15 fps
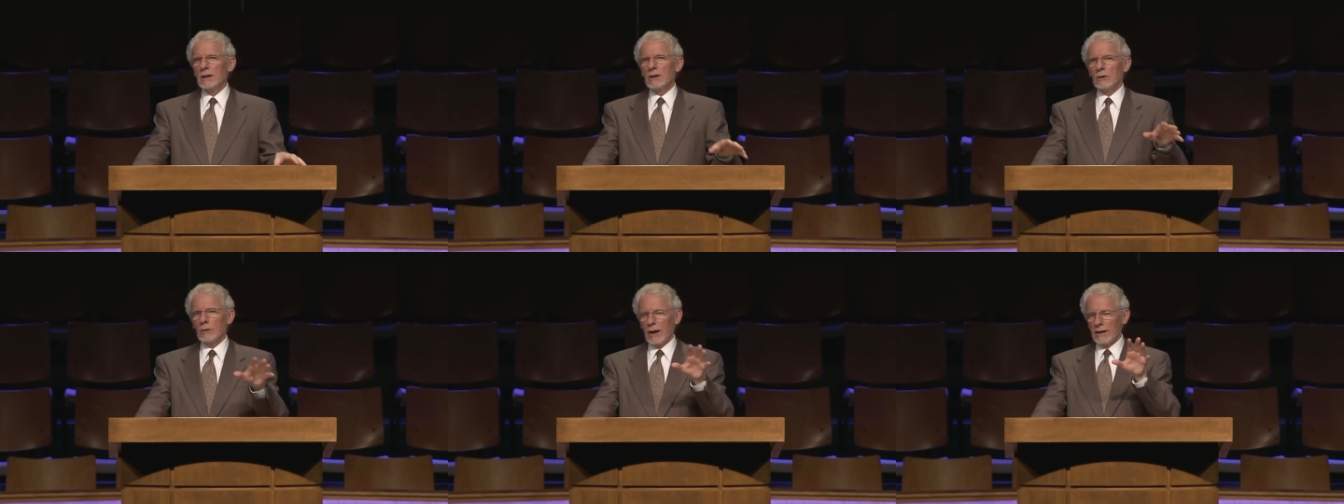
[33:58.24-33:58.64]

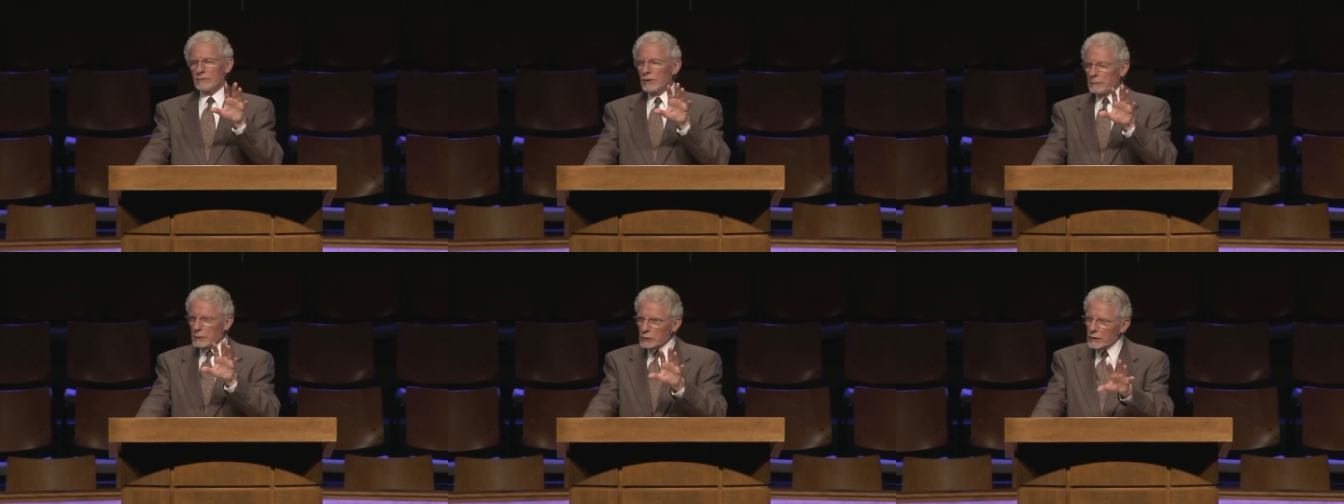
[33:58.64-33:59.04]
who have
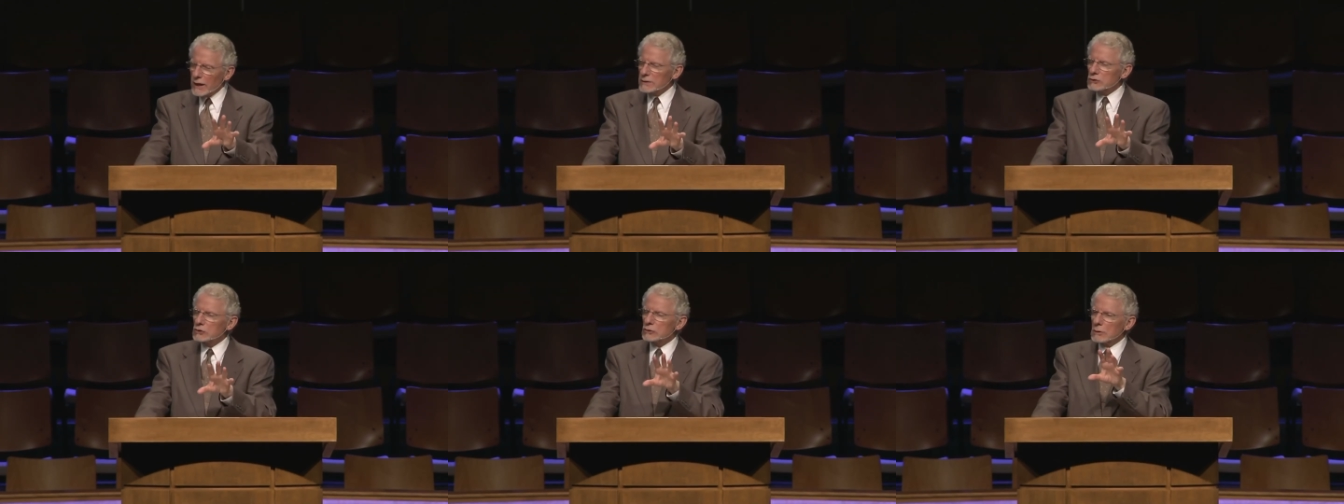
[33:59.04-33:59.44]
the
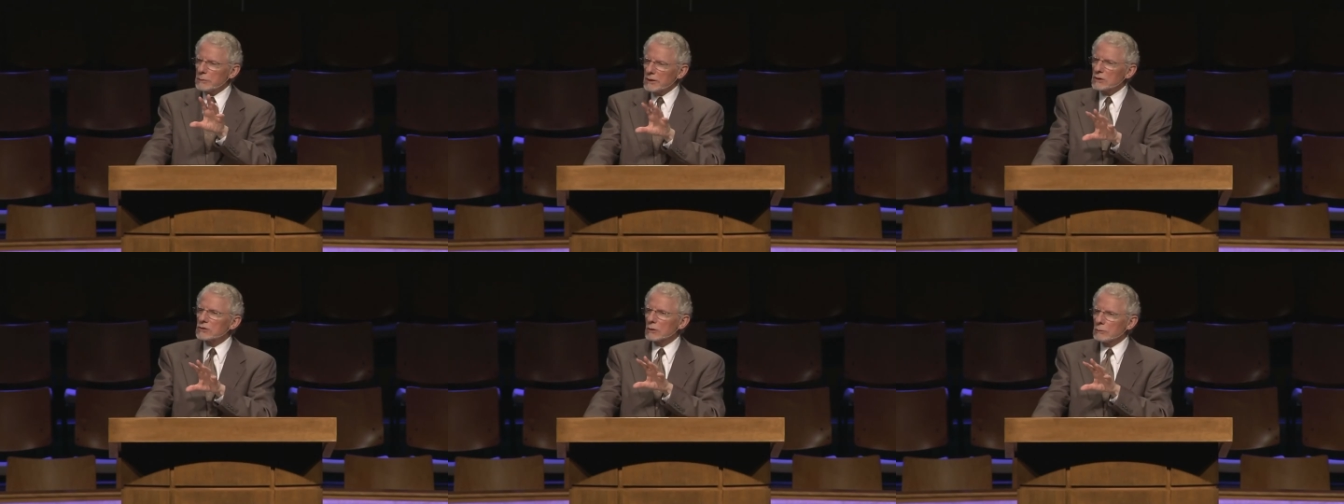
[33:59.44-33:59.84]
potential to
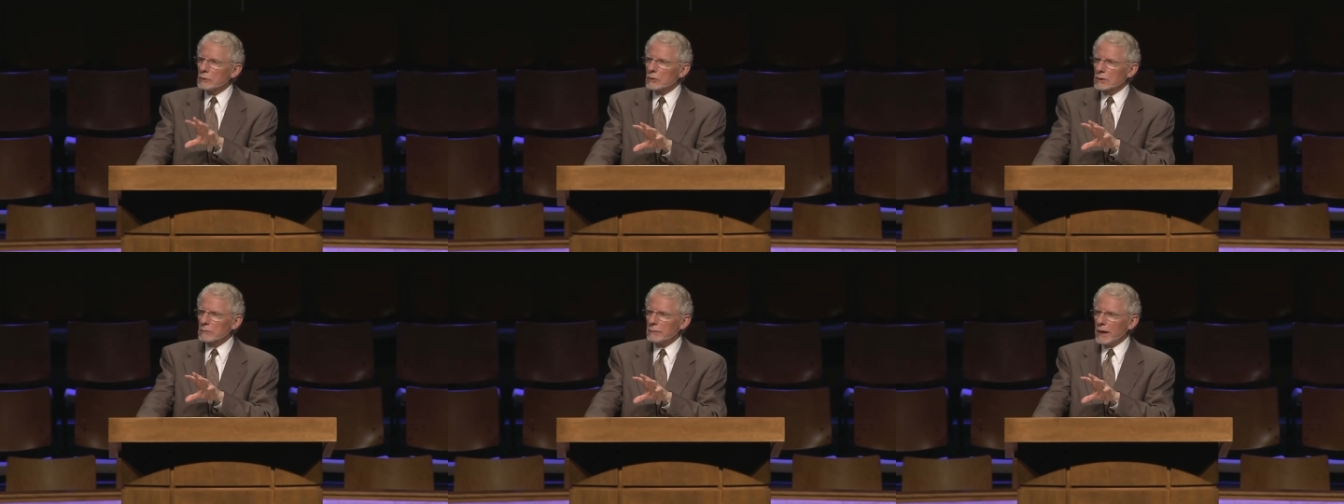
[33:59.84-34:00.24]
be
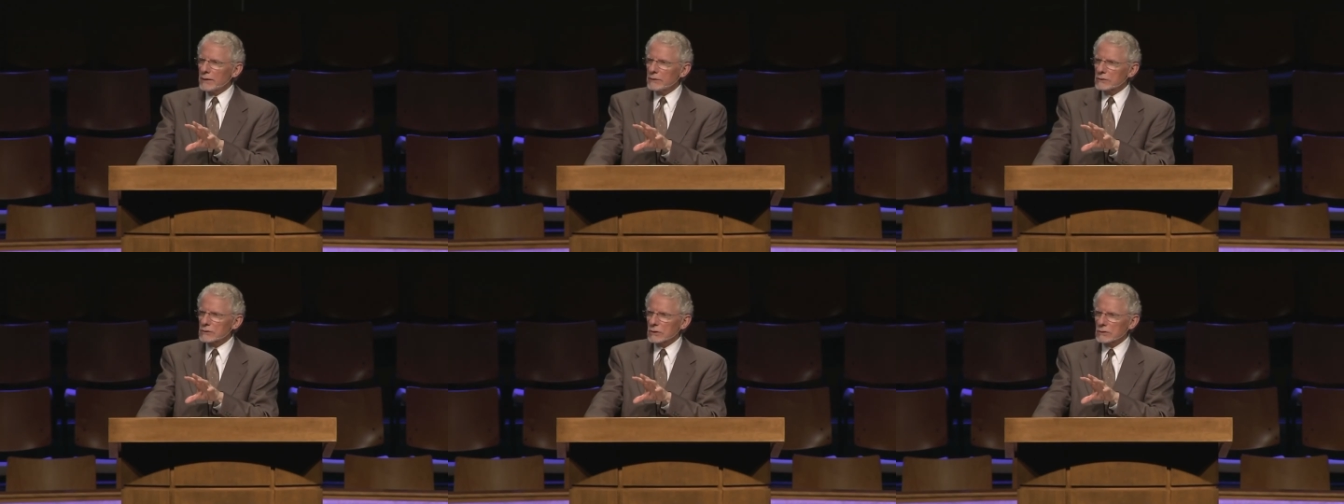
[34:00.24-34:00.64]
supported by
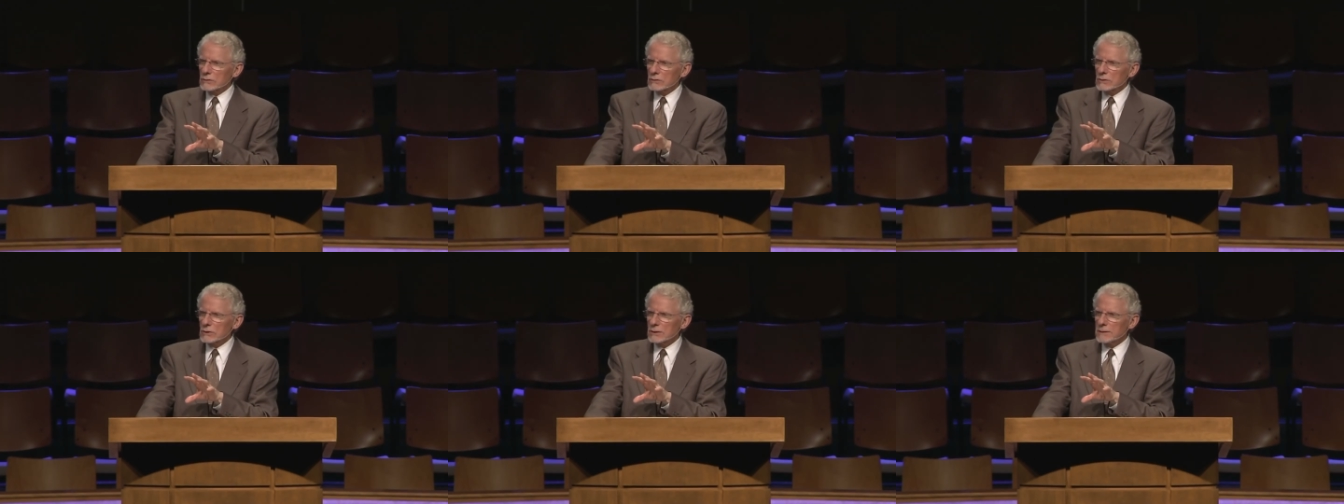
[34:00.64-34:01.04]
the
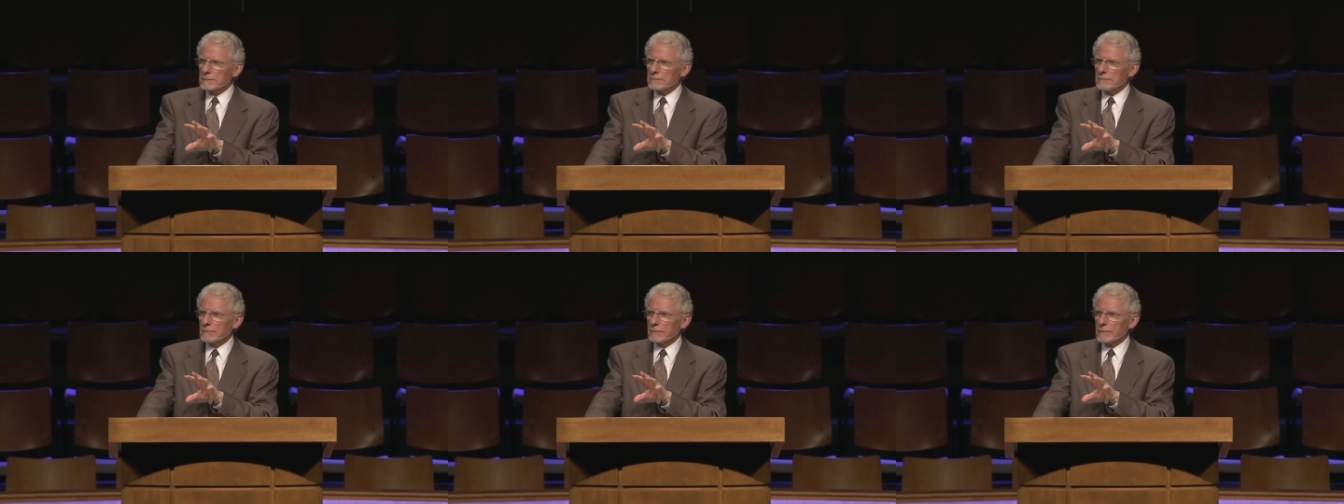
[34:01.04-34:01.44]
church.
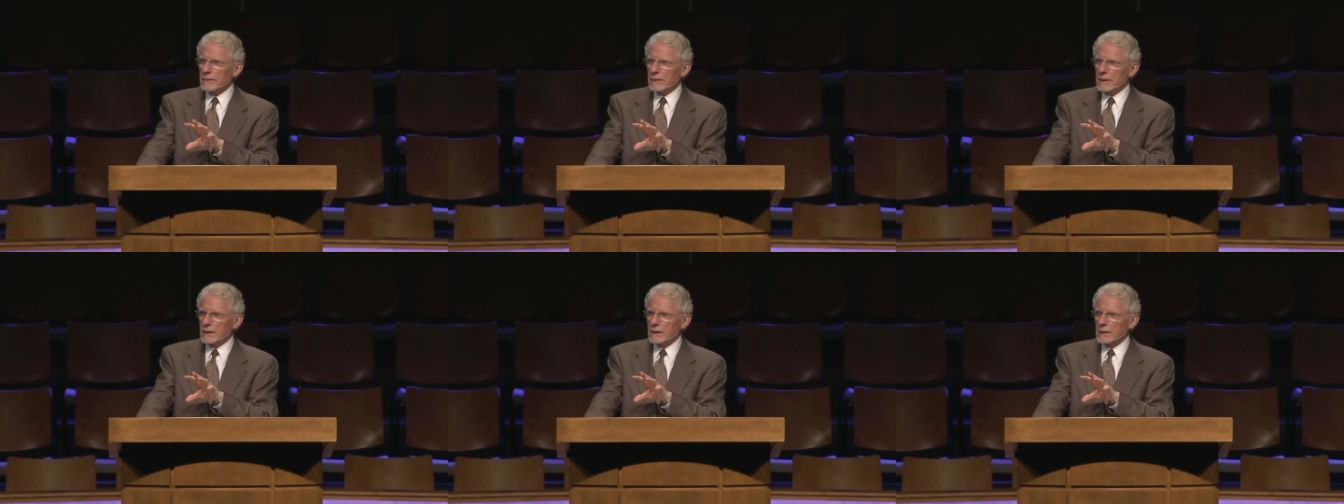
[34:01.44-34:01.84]

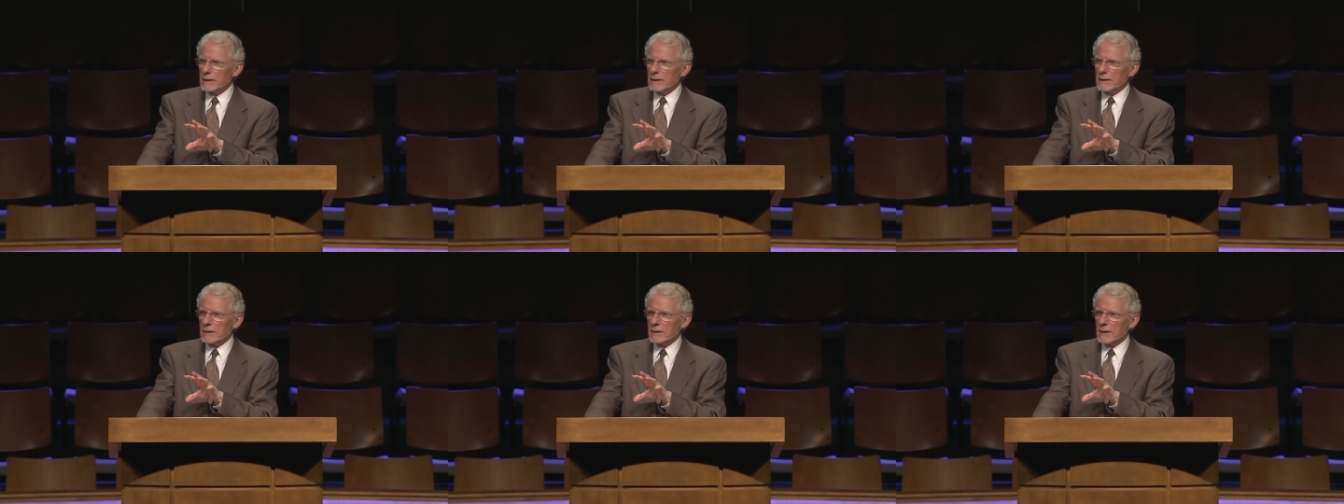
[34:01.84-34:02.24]

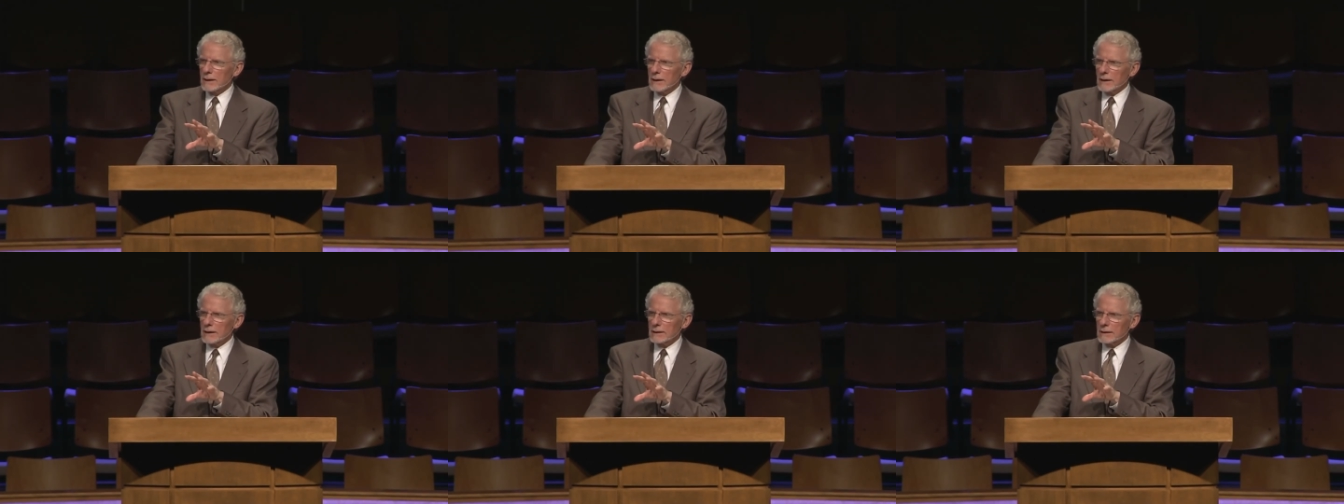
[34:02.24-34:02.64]

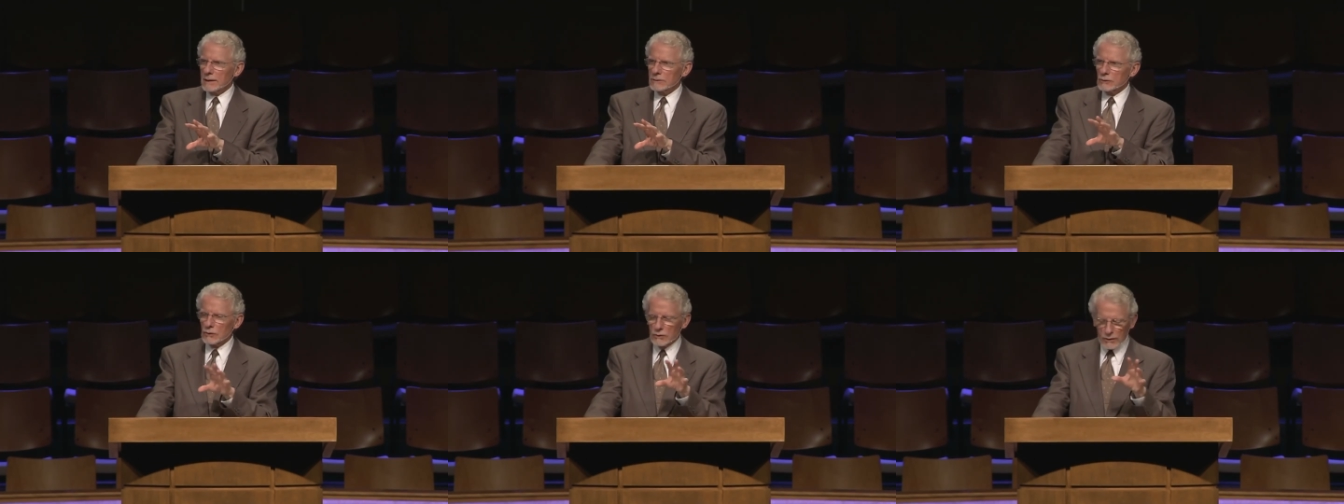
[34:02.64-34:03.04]
Uh,
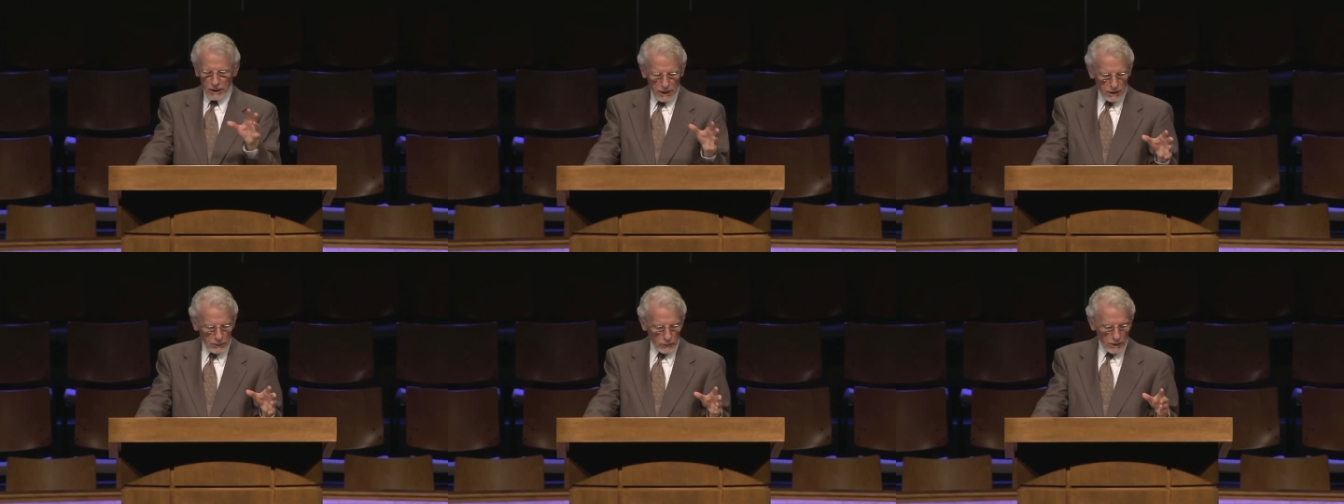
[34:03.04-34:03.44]
not just
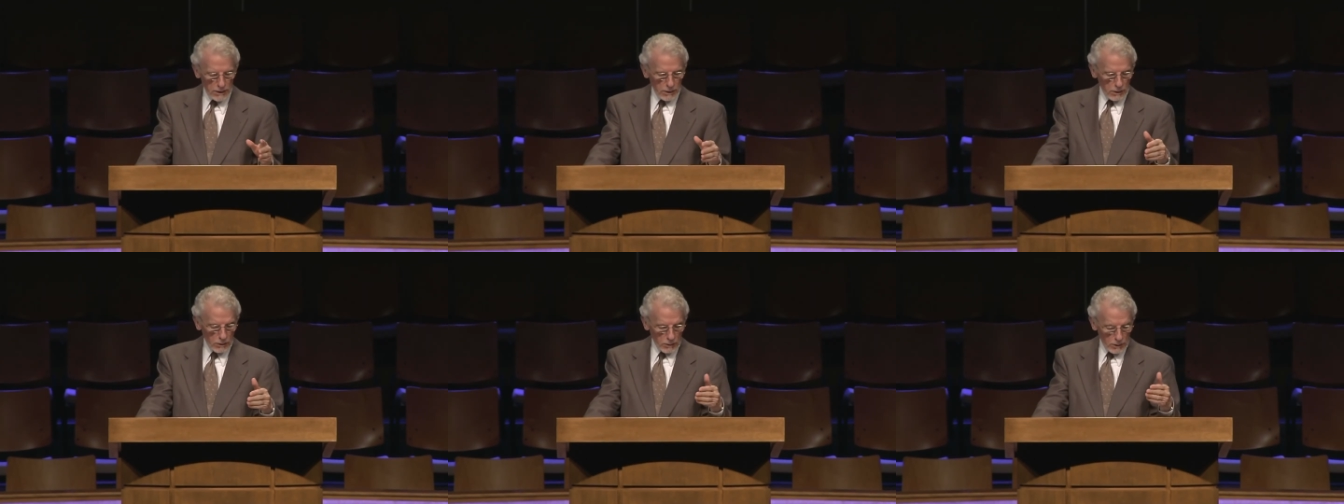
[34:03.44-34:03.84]
any
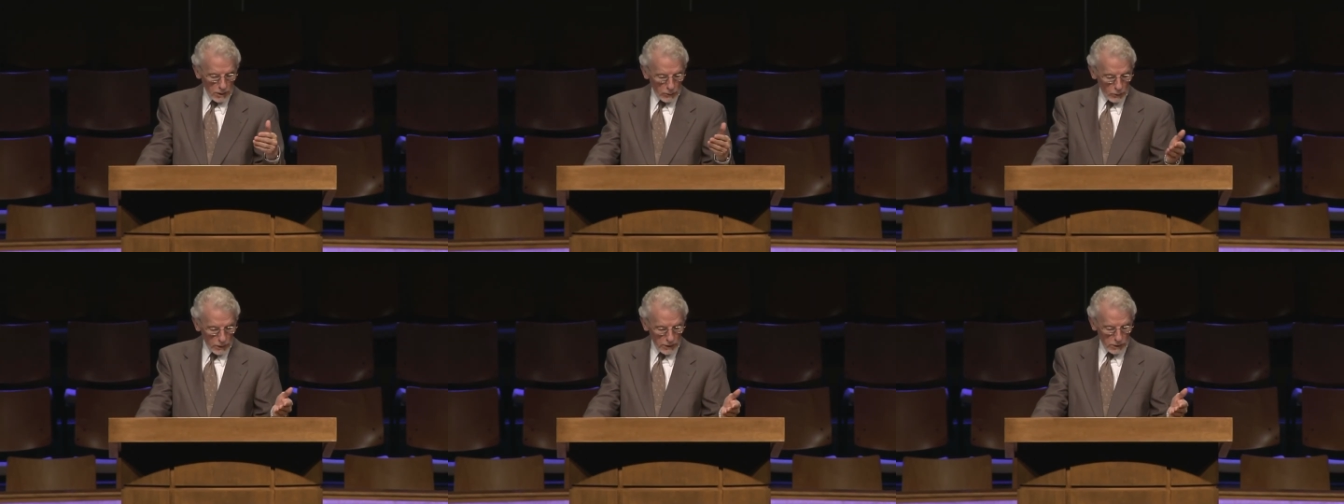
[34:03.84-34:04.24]
widow, a
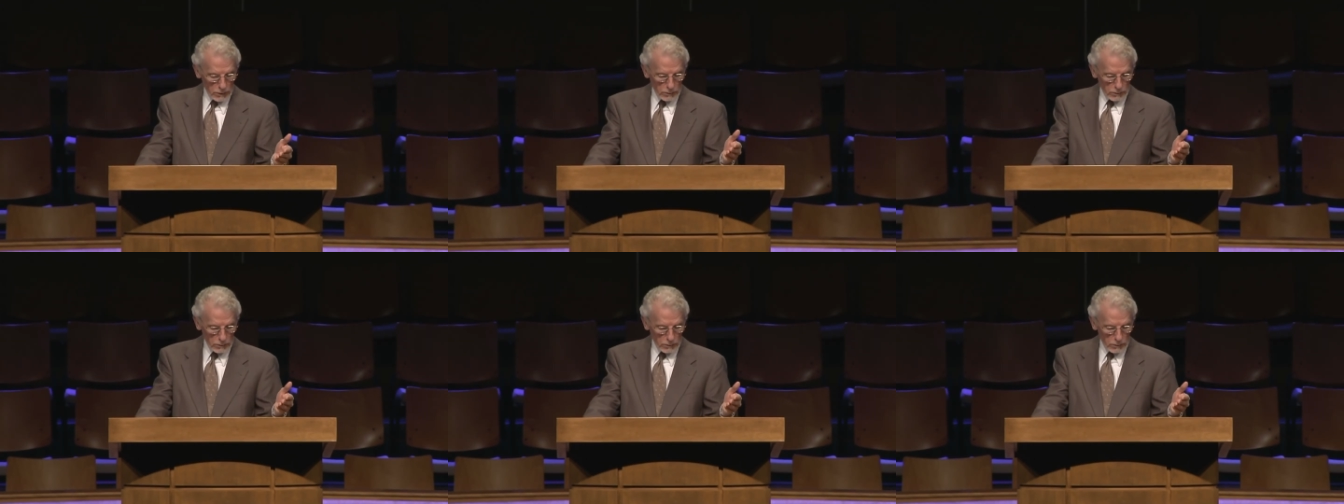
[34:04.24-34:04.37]
widow